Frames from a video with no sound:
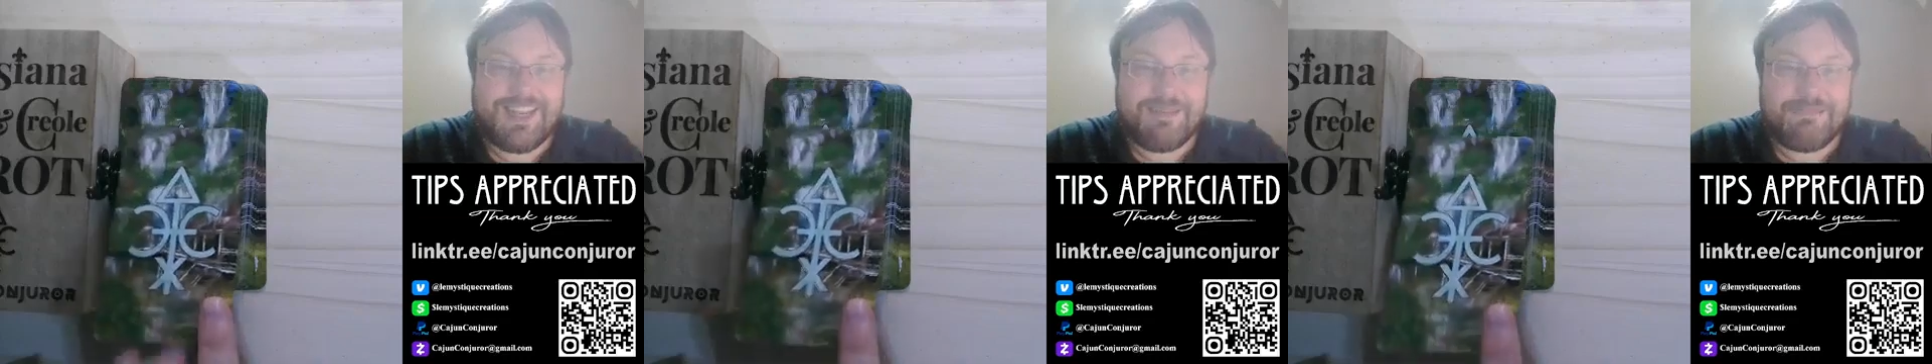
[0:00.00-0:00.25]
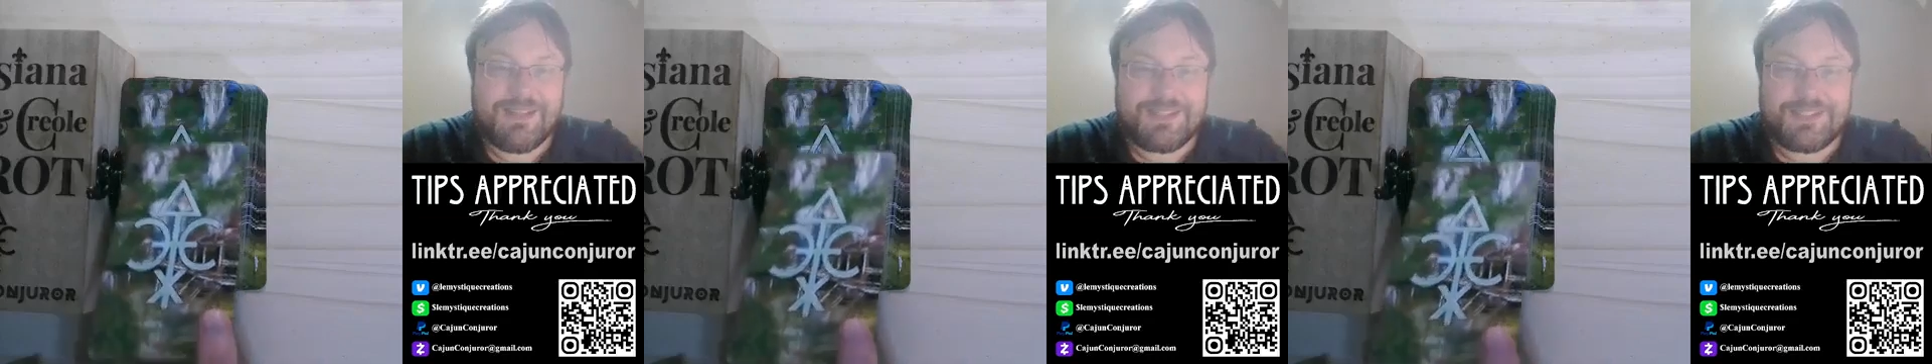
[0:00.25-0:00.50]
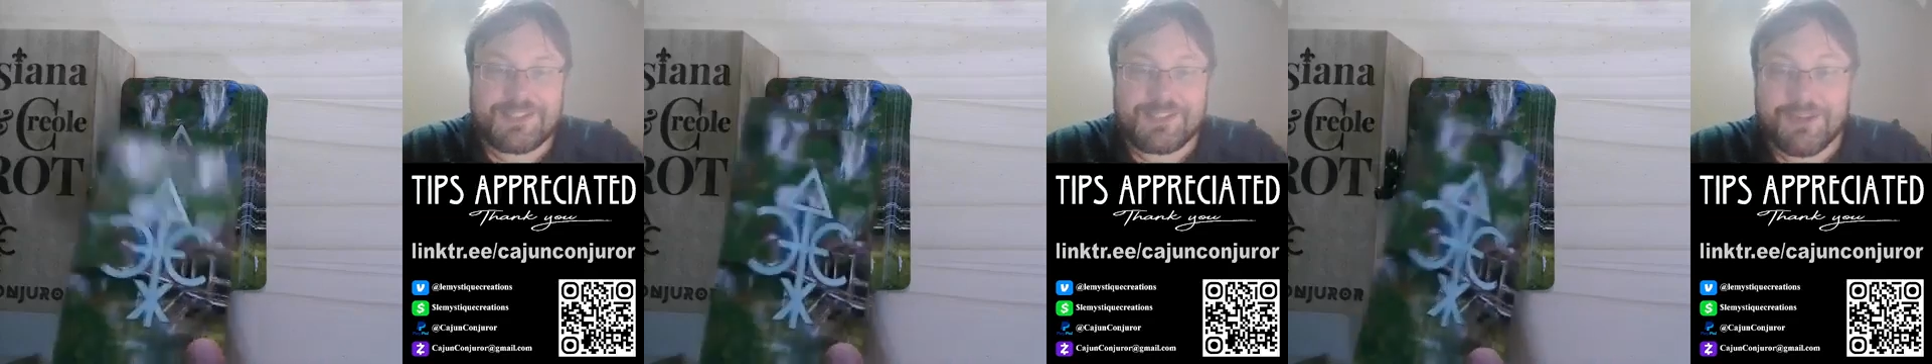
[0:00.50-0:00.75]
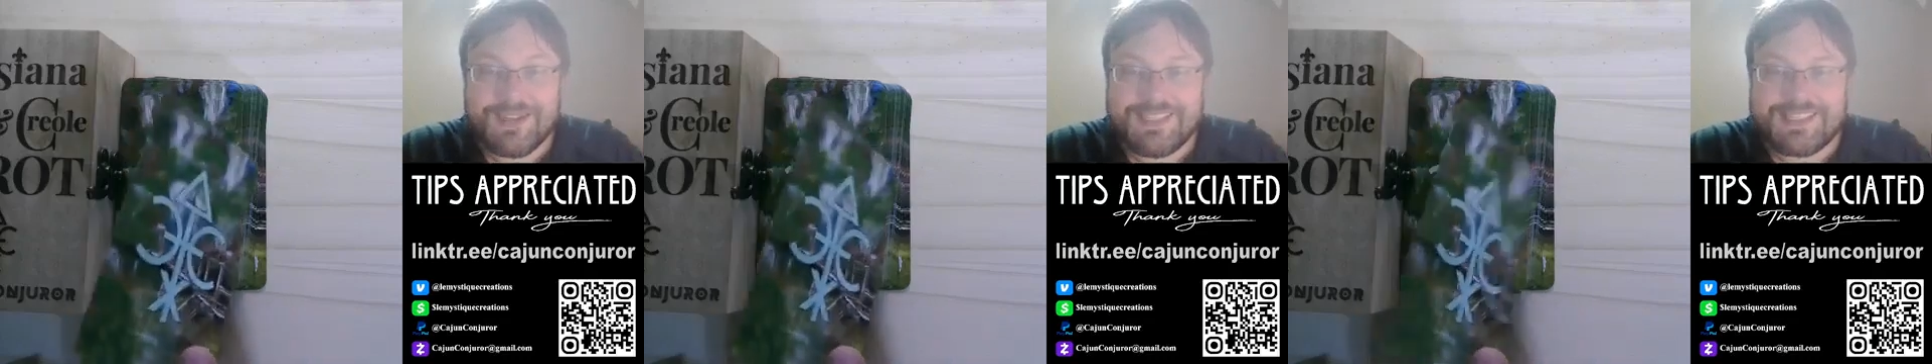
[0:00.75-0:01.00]
I've been
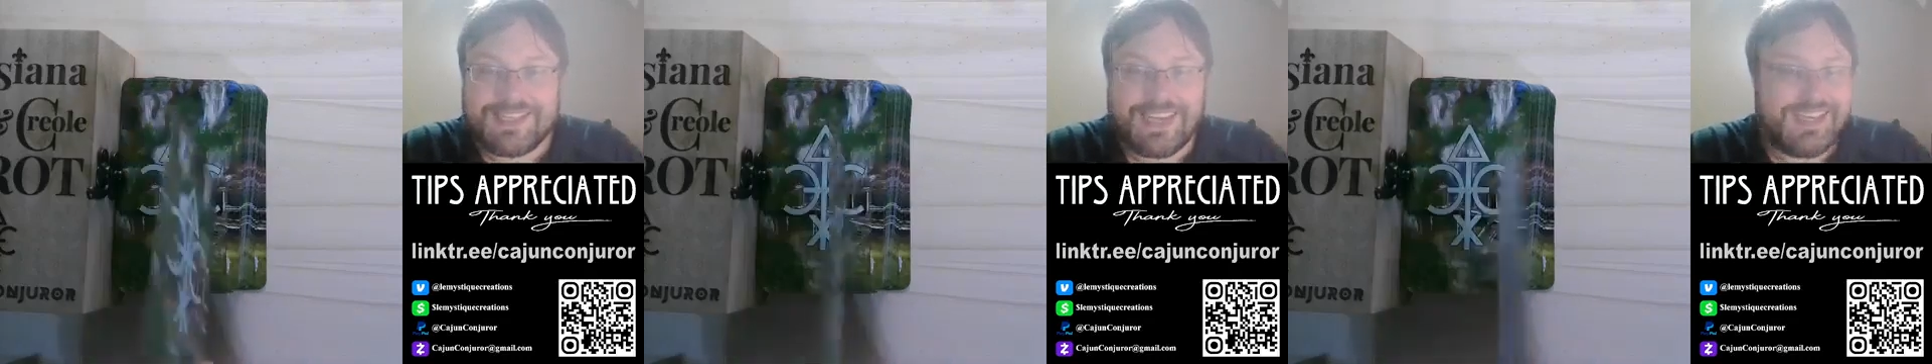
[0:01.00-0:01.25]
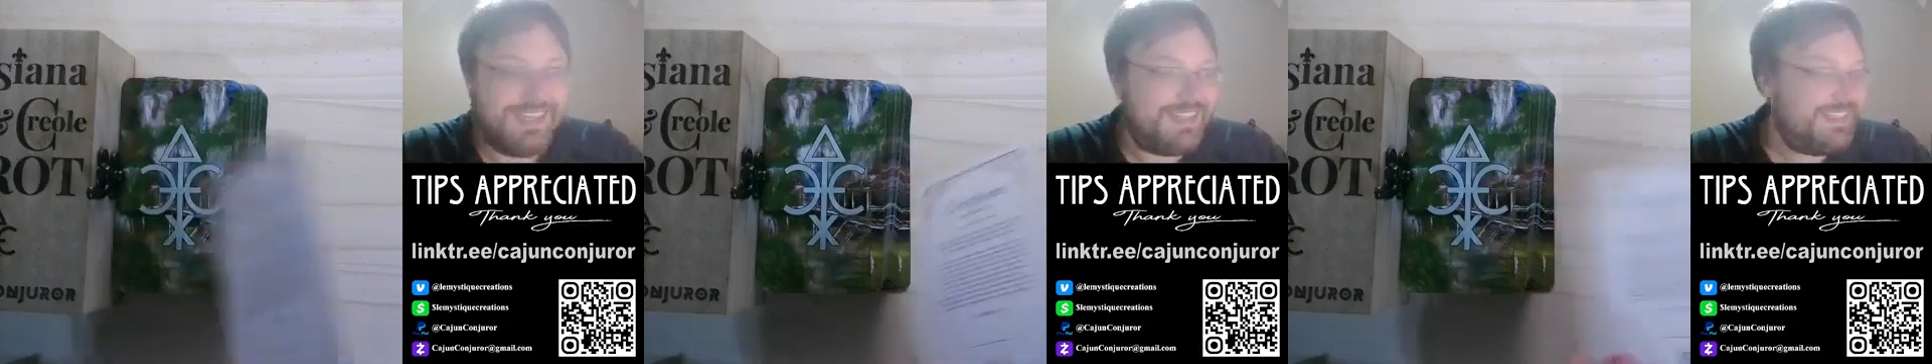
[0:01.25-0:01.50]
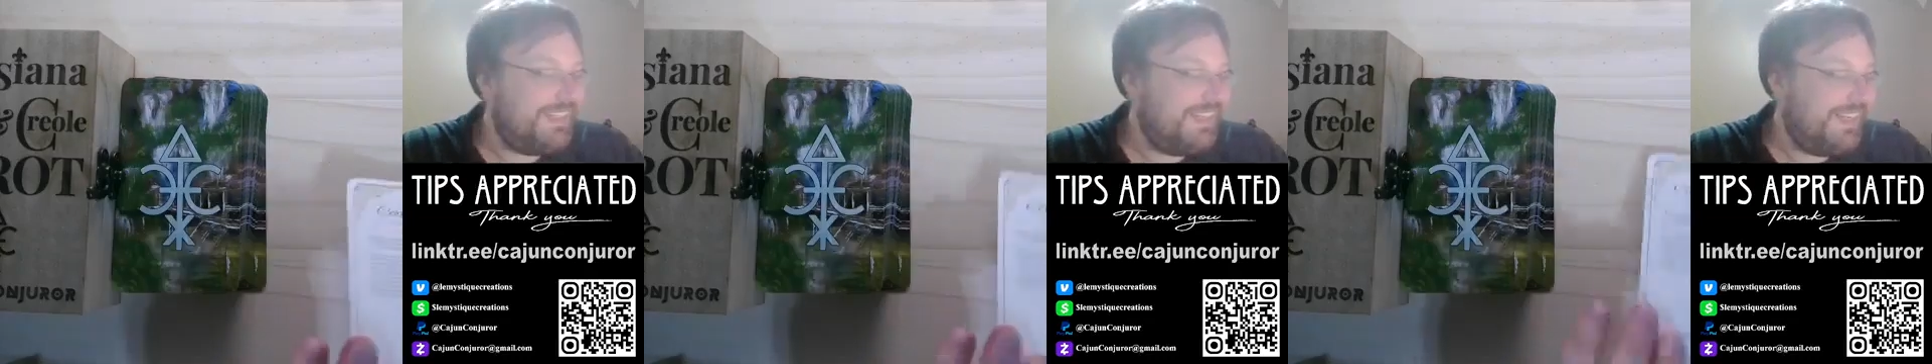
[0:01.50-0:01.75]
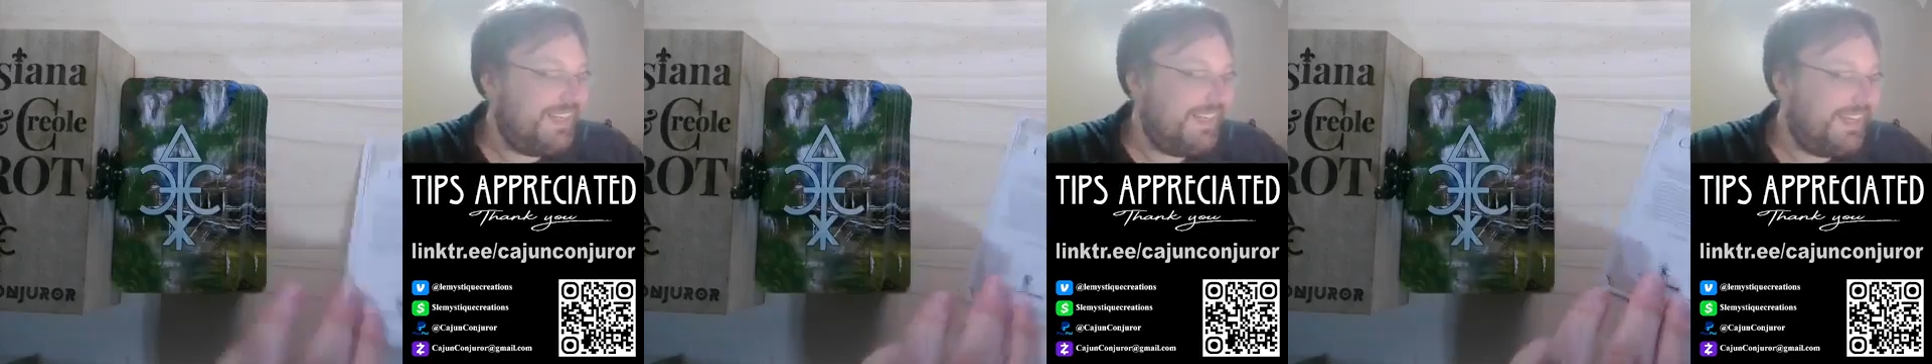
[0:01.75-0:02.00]
so excited.
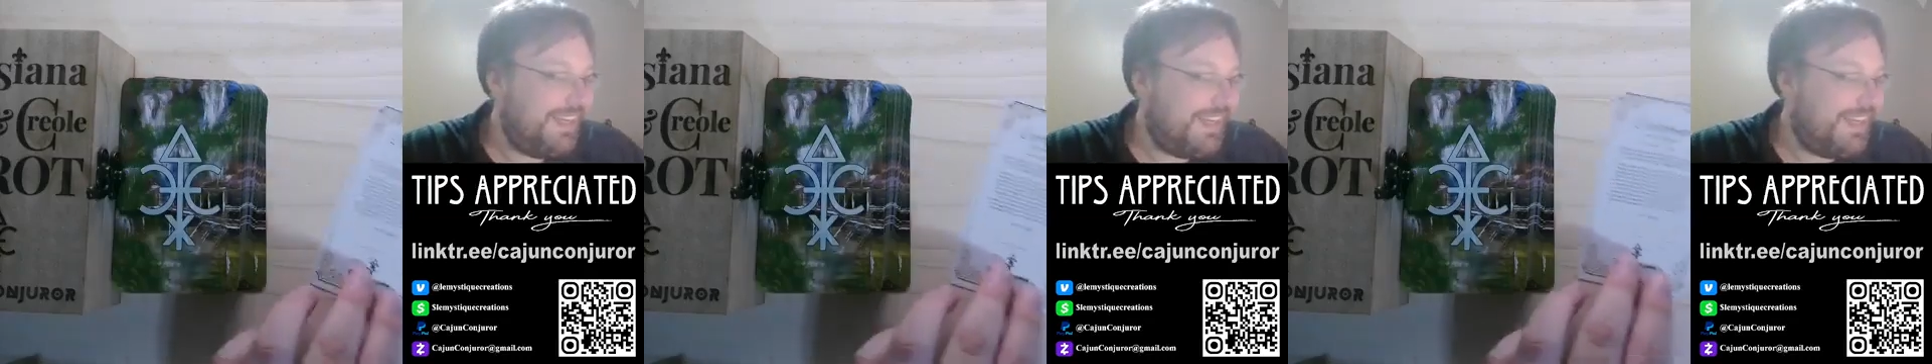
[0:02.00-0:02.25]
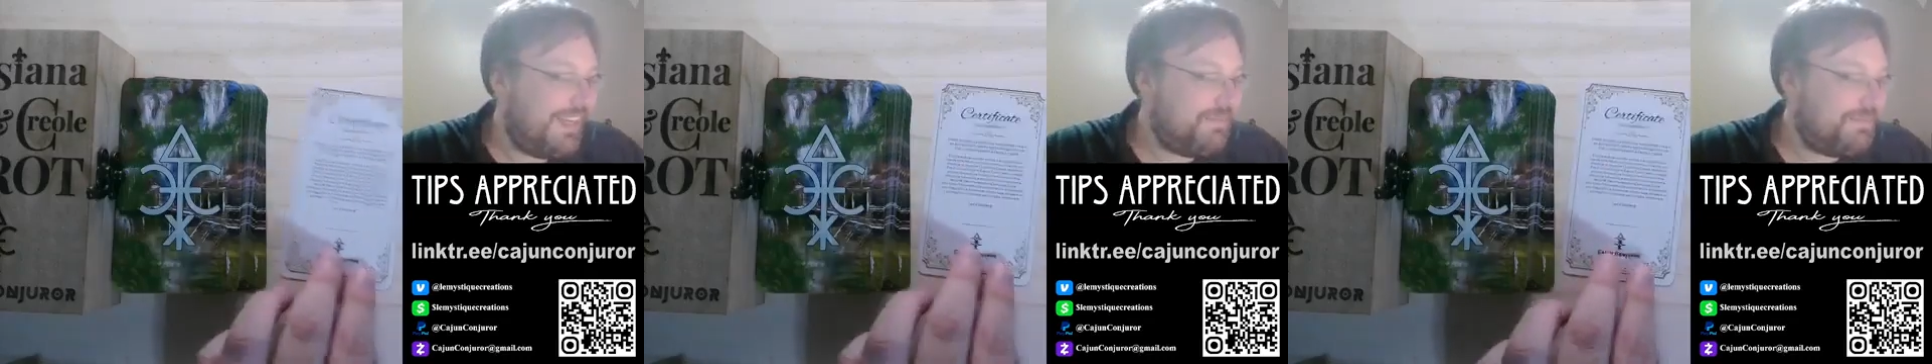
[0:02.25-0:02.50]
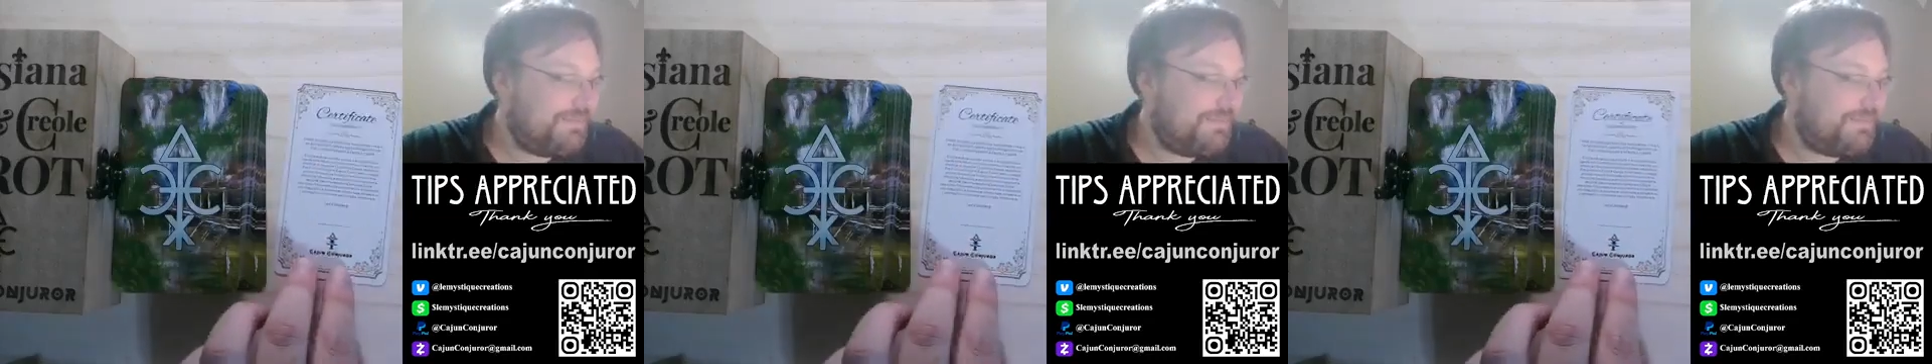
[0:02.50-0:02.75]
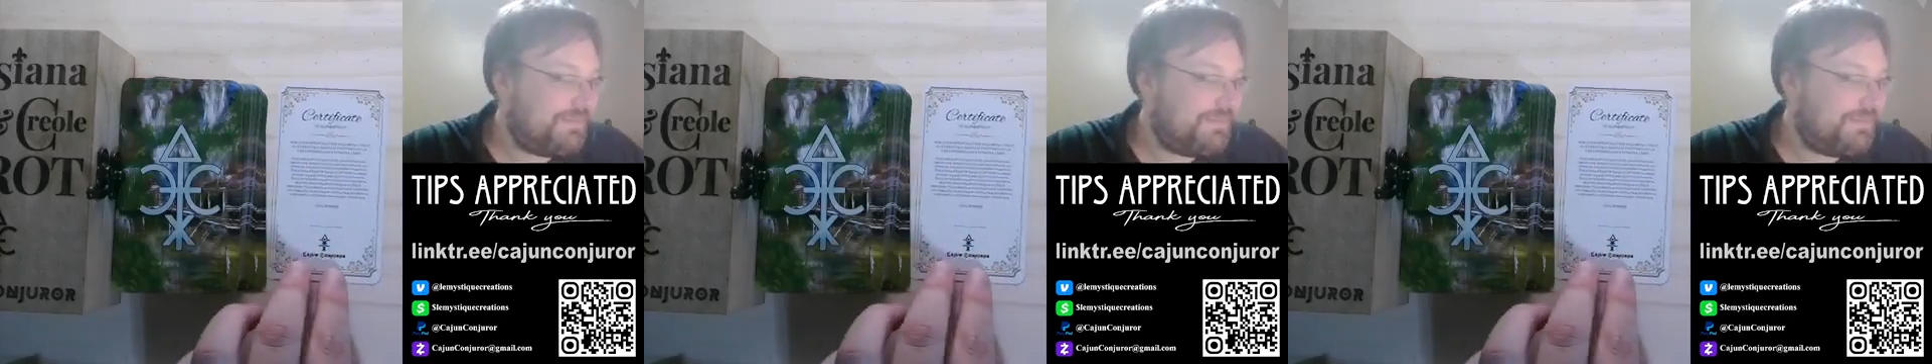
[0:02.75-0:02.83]
Um,